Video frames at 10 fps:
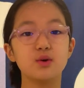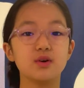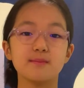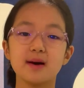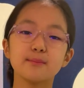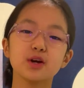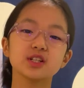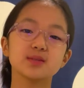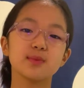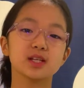Remember
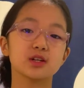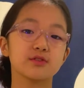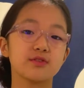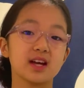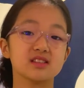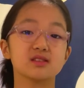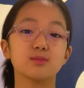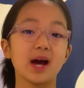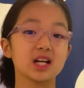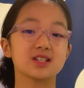to make your face
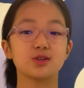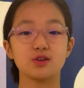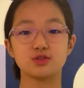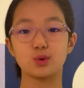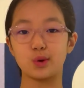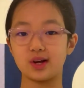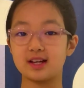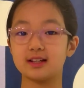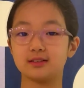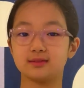match your story.